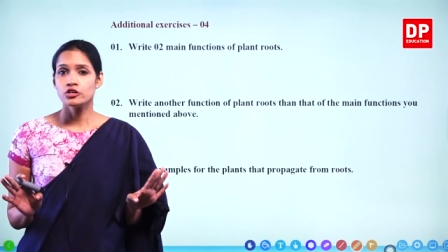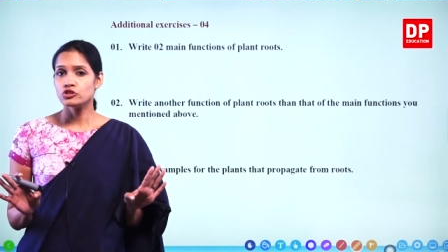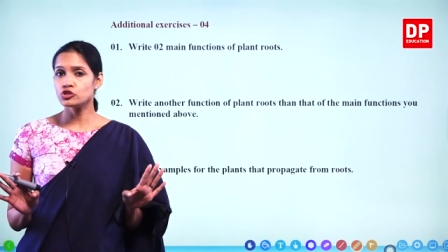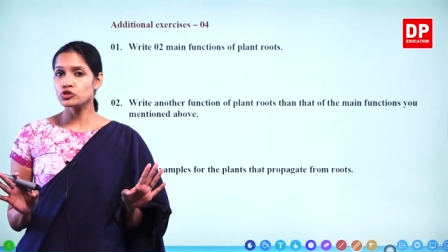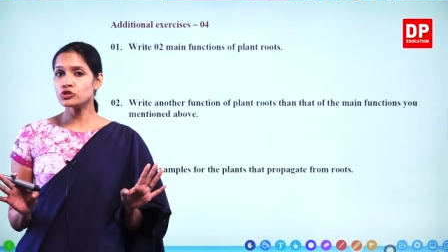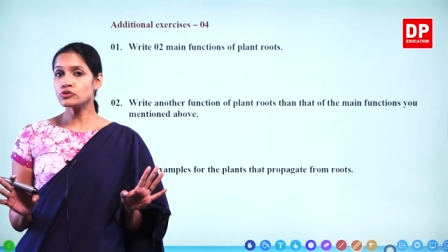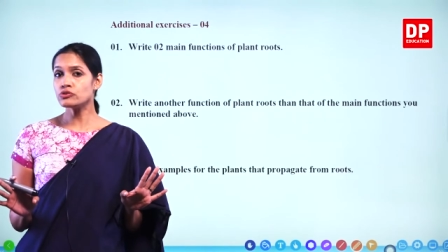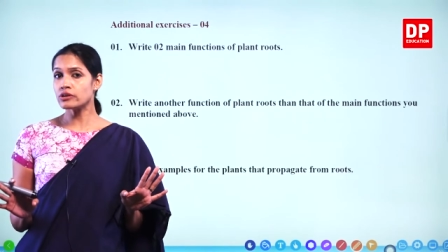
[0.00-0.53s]
Do
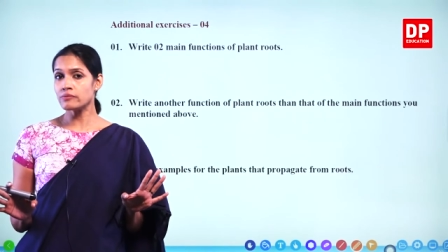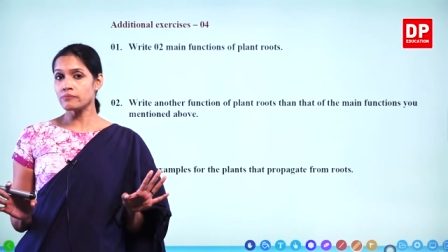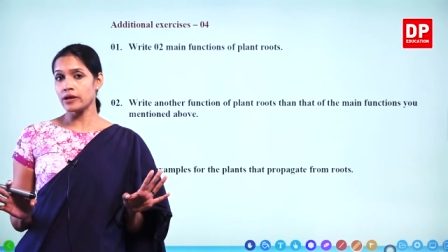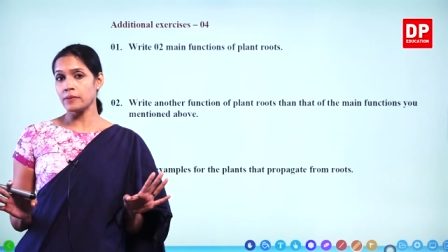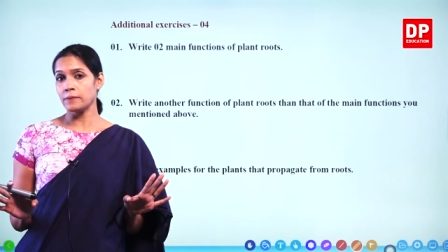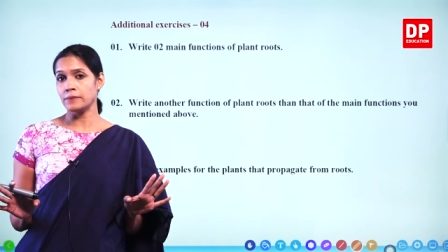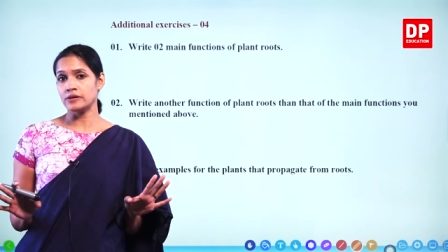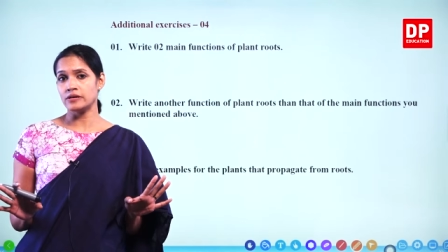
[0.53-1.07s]
you
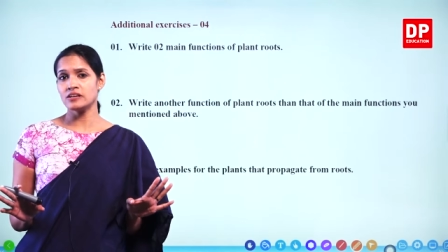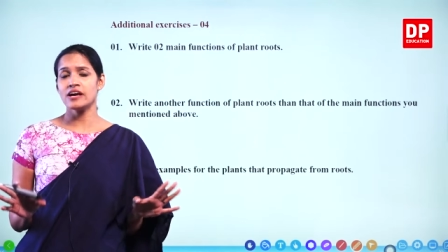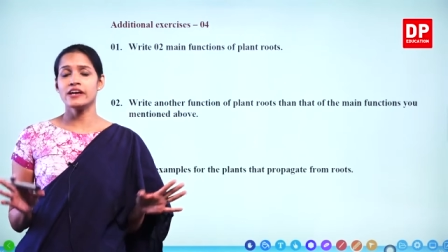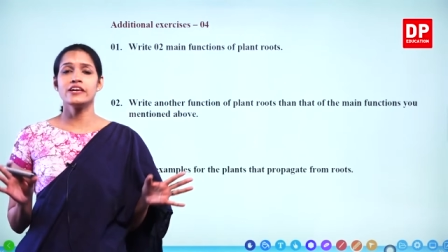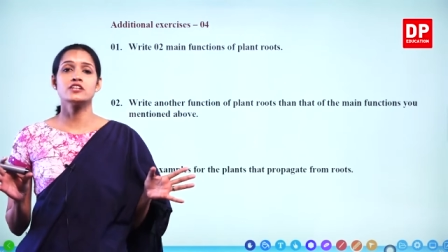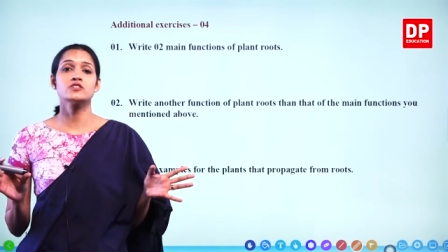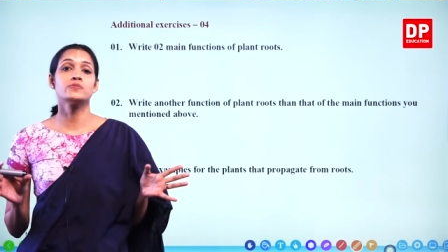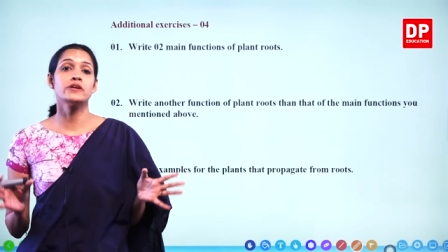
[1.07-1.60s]
remember I
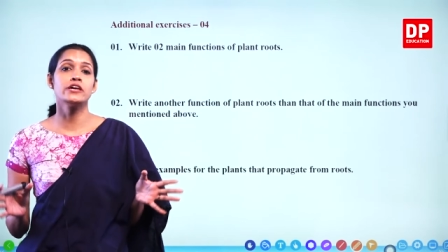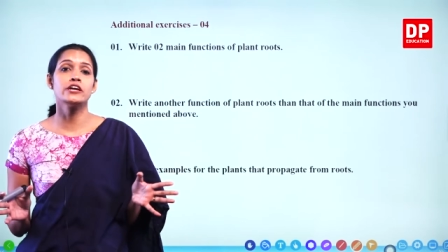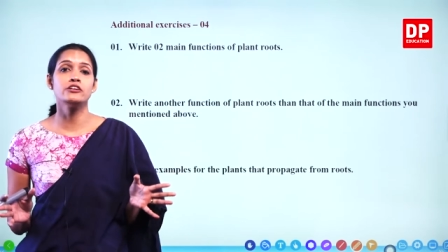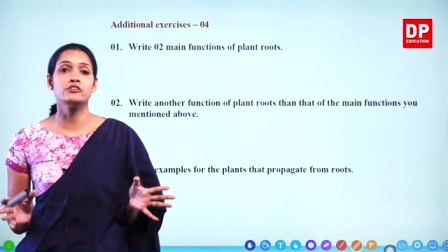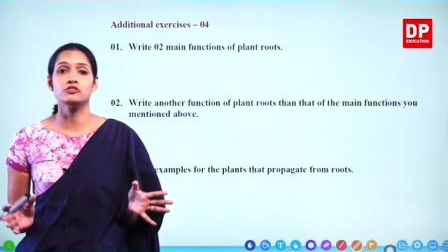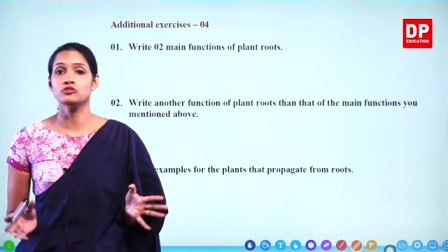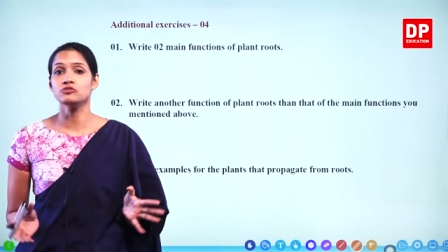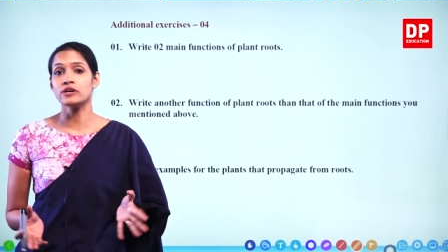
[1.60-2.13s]

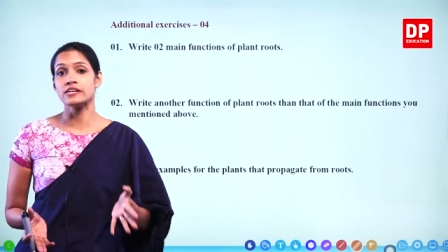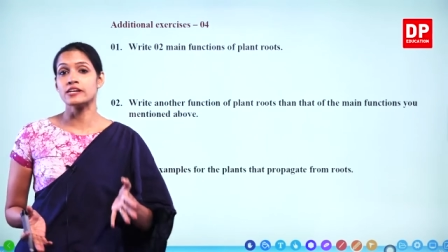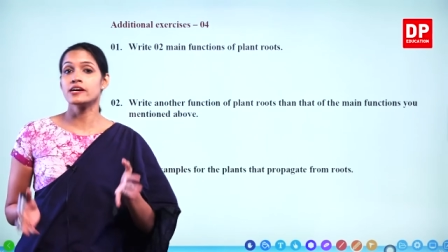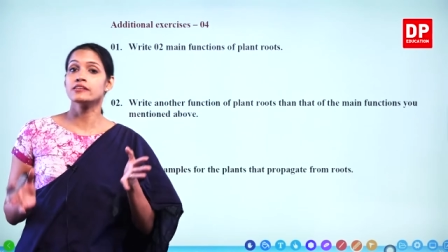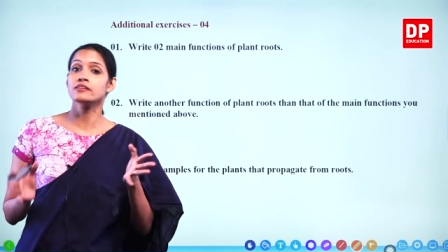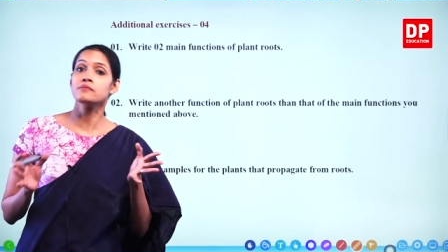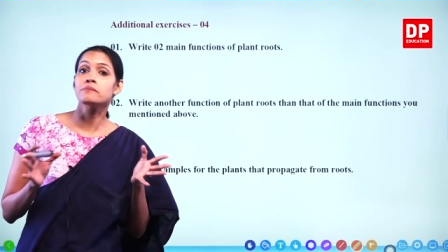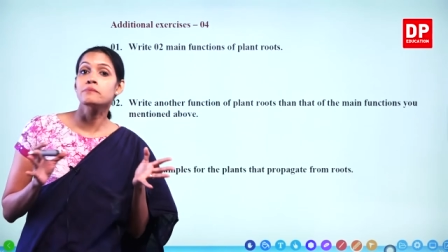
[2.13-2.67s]
explained you what
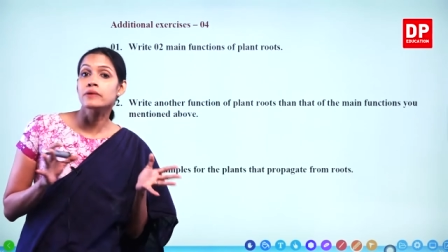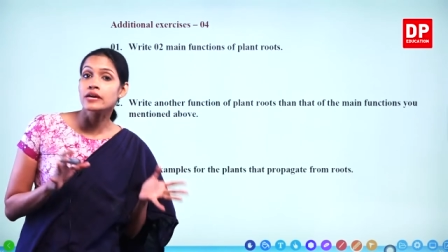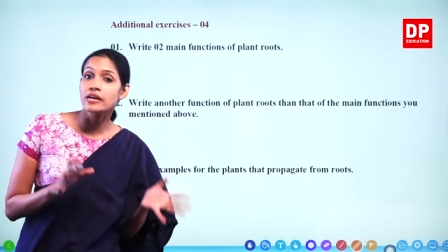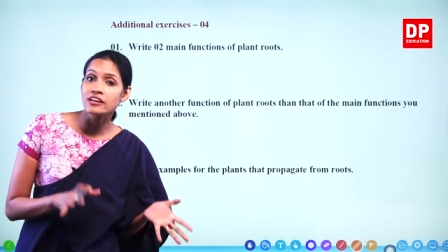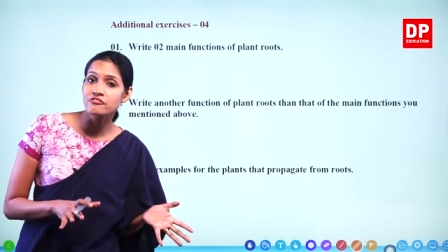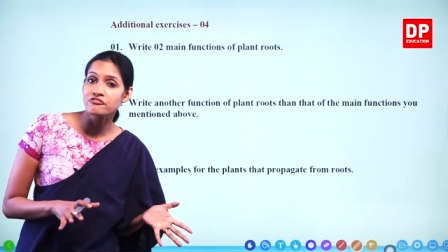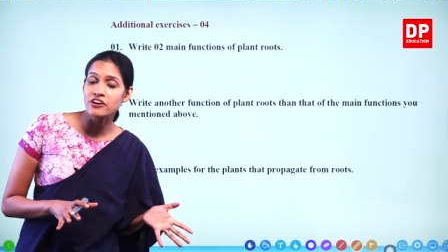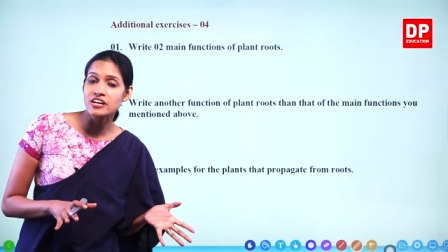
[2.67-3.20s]
are the
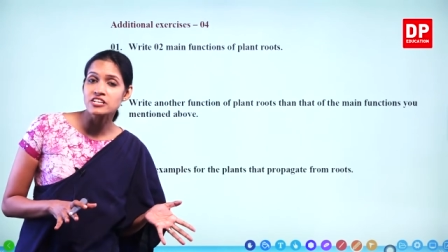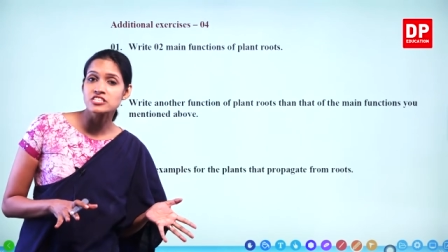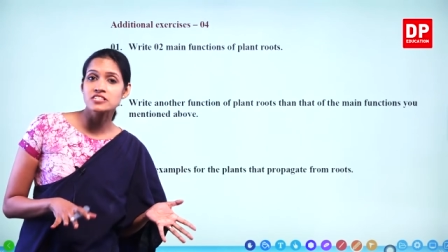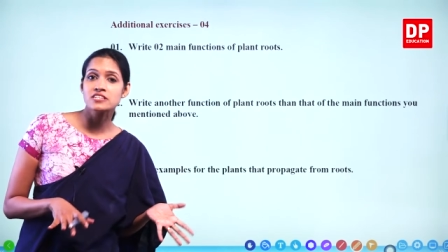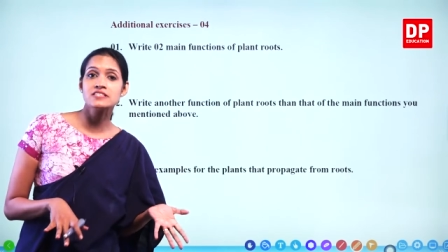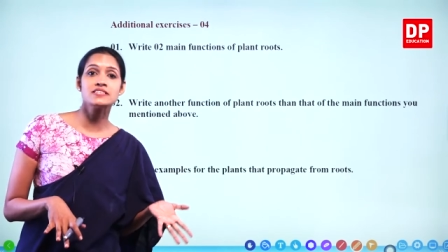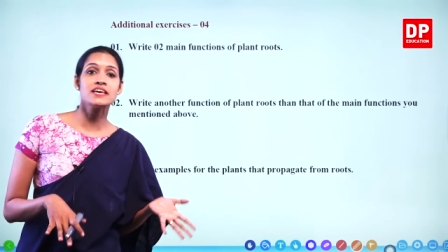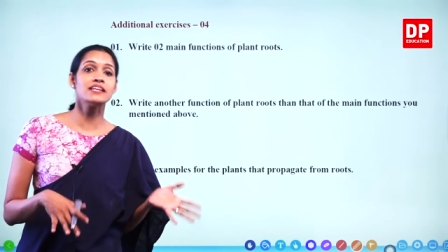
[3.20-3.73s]
main
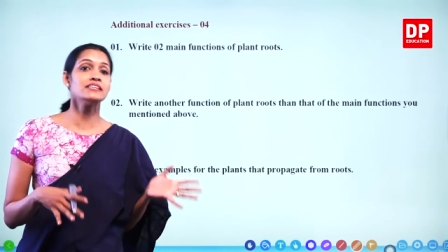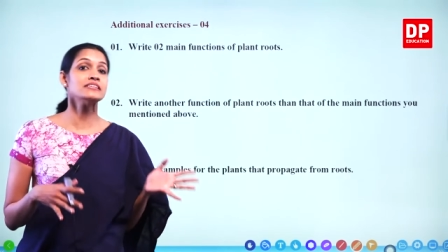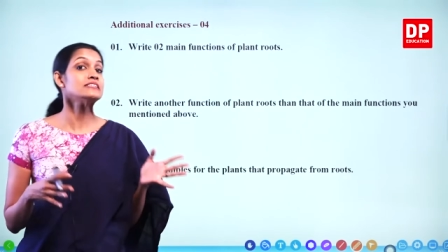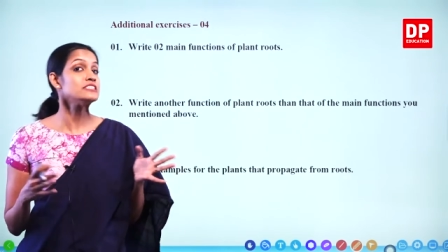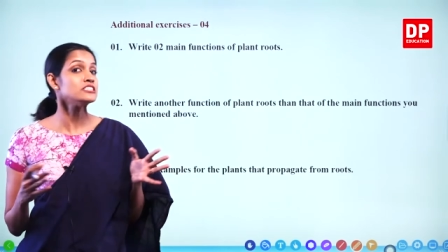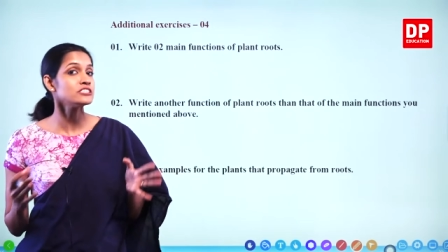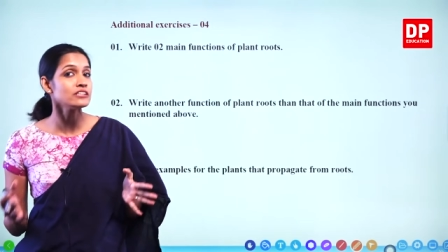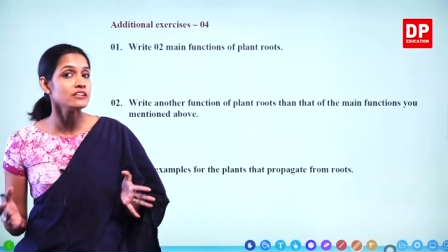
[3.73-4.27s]
functions and the
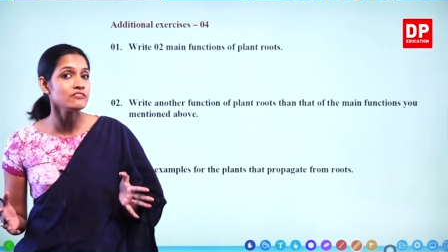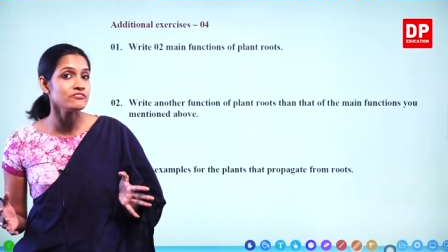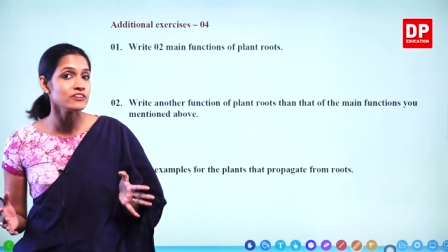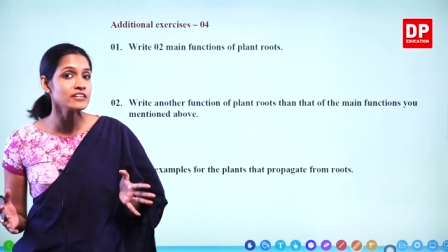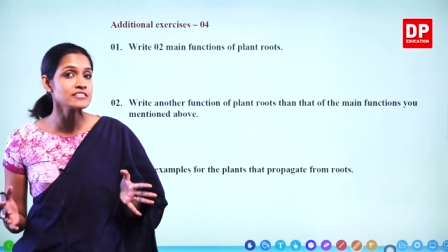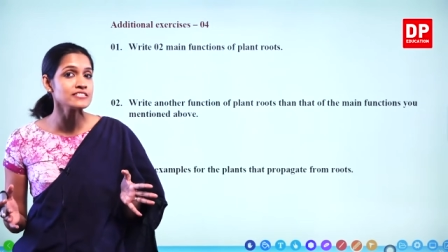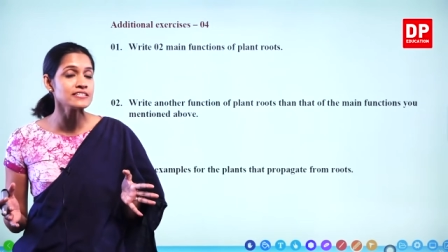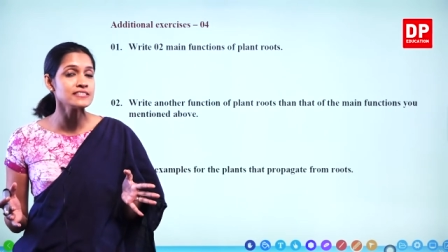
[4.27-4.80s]
additional
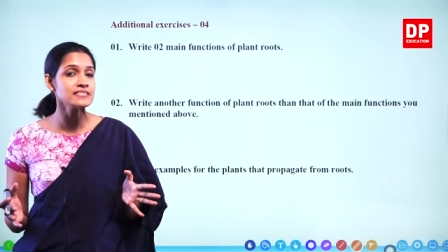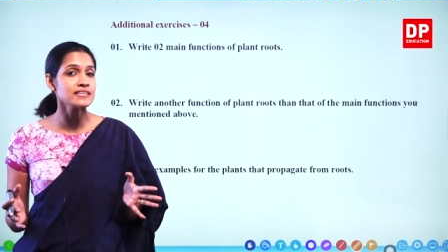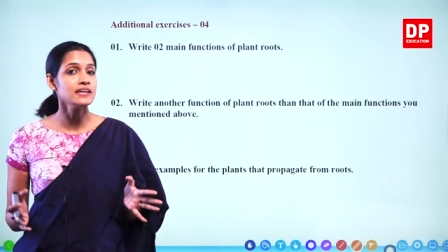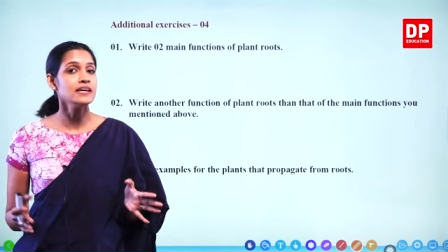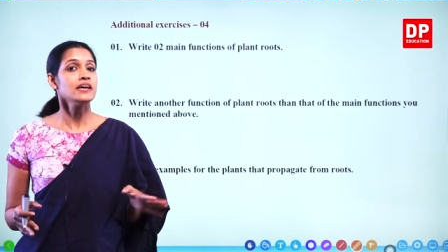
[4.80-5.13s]
functions,